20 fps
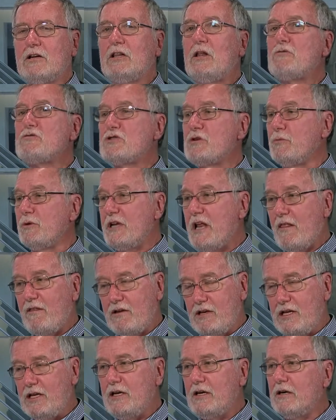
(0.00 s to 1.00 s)
close to
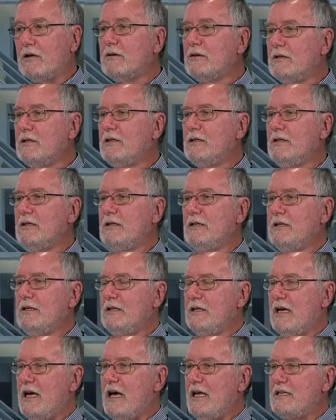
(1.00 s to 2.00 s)
another year
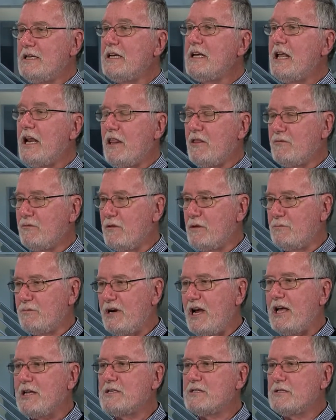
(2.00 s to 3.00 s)
uh, to get it through the
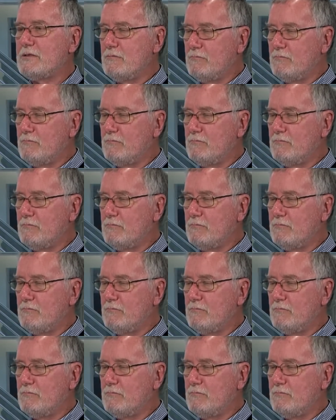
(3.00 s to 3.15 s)
press.